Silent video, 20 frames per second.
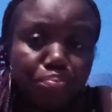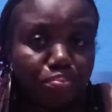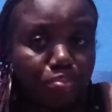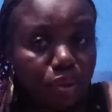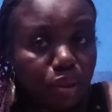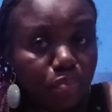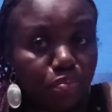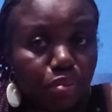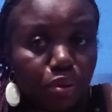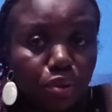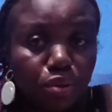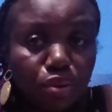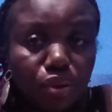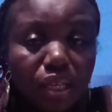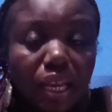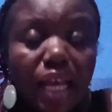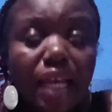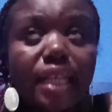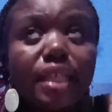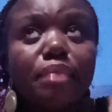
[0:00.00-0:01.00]
people,
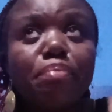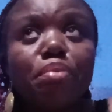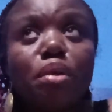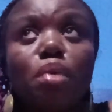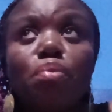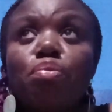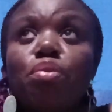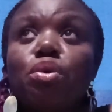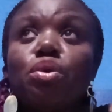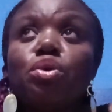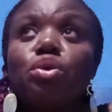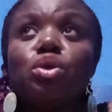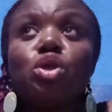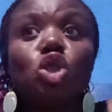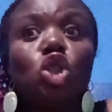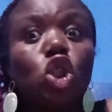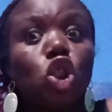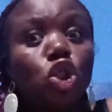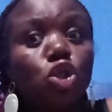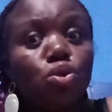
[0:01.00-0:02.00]
like people
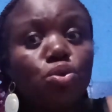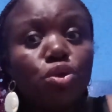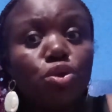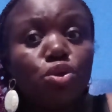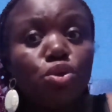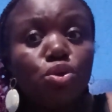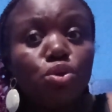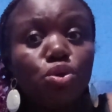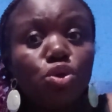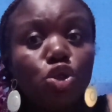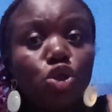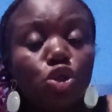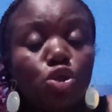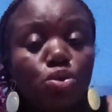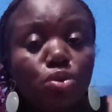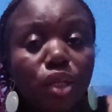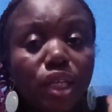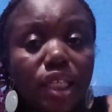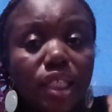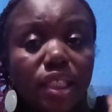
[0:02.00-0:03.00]
who do
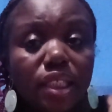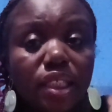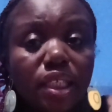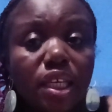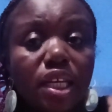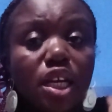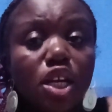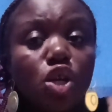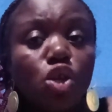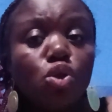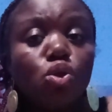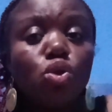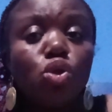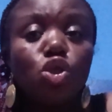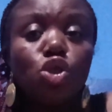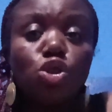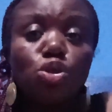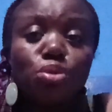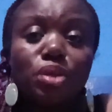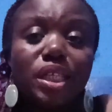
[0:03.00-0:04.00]
trade, who
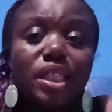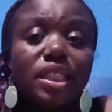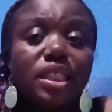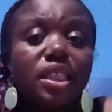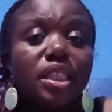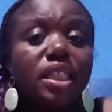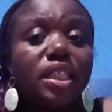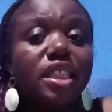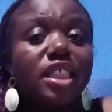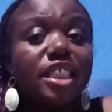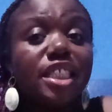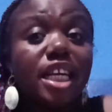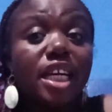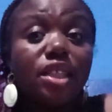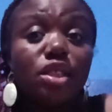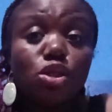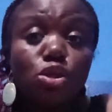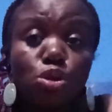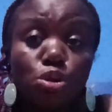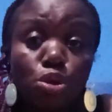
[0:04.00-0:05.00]
trade
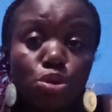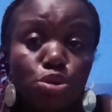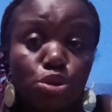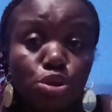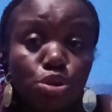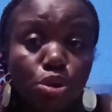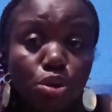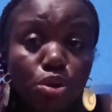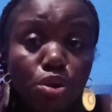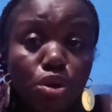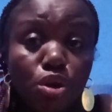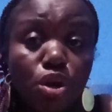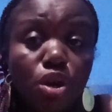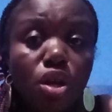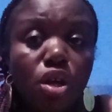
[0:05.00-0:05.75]
their toto